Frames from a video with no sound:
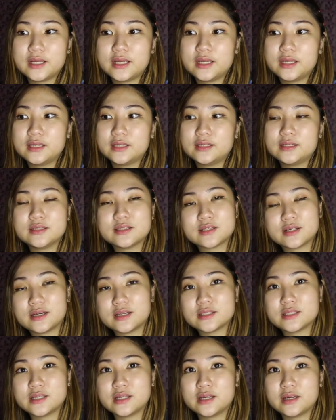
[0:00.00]
in
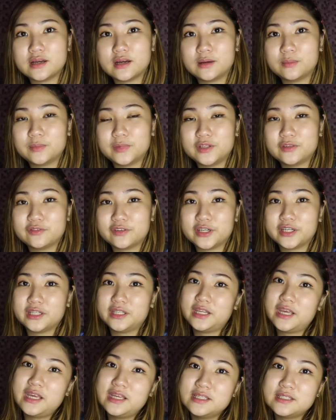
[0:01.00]
discussing
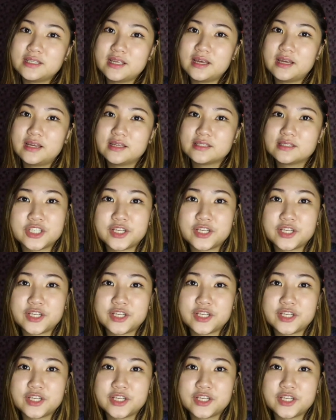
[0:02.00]
different cases.